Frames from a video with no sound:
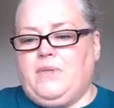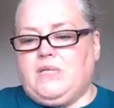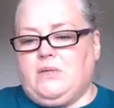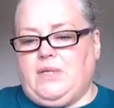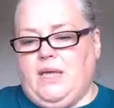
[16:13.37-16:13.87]

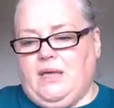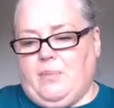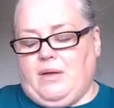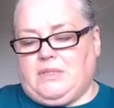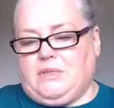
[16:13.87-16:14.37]
So think
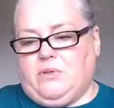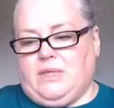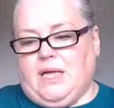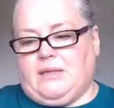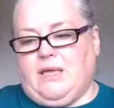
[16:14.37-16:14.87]
about doing
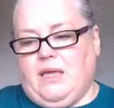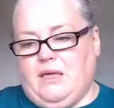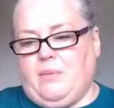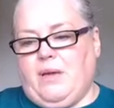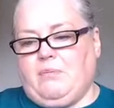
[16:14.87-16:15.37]
that.
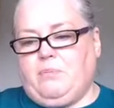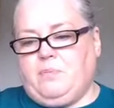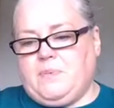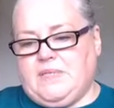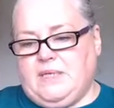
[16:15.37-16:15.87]
Think about
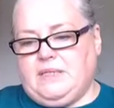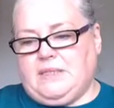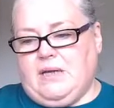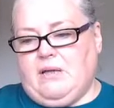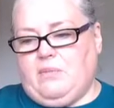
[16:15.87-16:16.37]
sitting
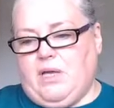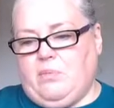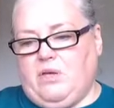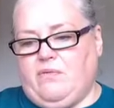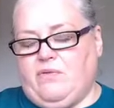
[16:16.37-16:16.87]
down
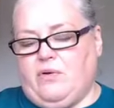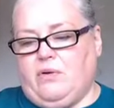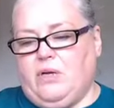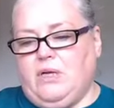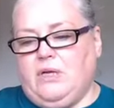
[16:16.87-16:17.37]
maybe
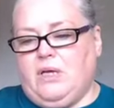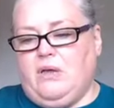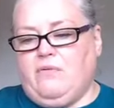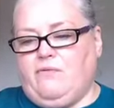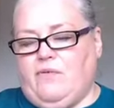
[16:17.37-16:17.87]
for
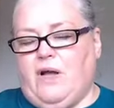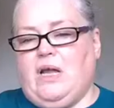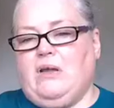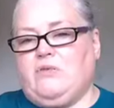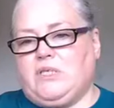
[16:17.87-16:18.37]
even
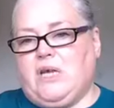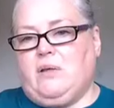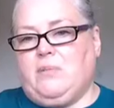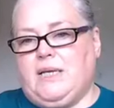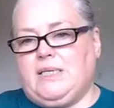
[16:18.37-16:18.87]
5 or
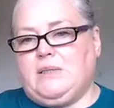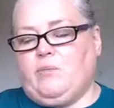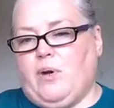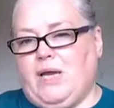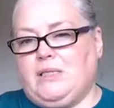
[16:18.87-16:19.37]
10 minutes
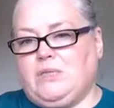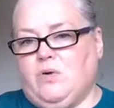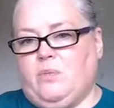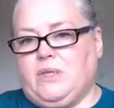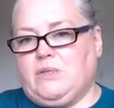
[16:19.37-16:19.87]
and
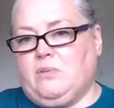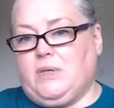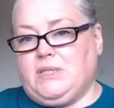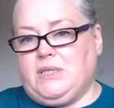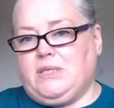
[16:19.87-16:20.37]
brainstorming some
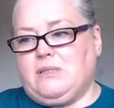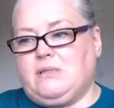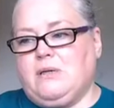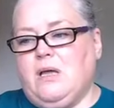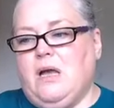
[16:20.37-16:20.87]

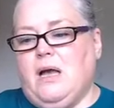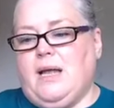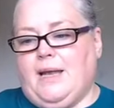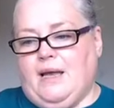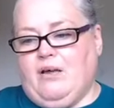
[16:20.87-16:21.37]
ideas.
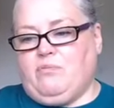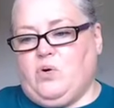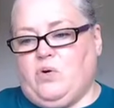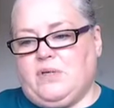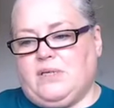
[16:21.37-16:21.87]
And I have
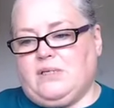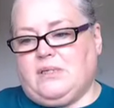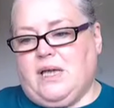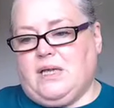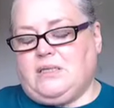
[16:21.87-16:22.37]
more, as I
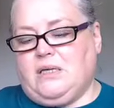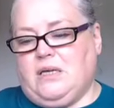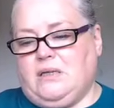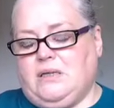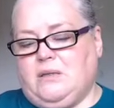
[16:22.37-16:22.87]
said,
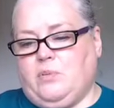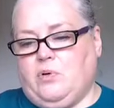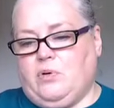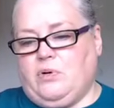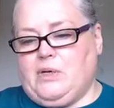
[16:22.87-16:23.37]
in the
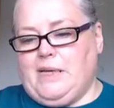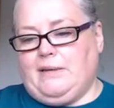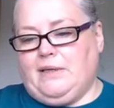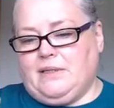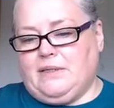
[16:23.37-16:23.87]
book,
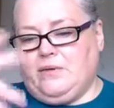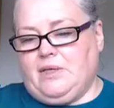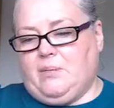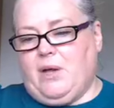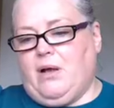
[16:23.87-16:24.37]
in
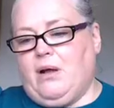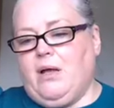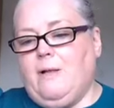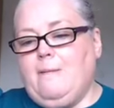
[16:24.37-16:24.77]
the blog.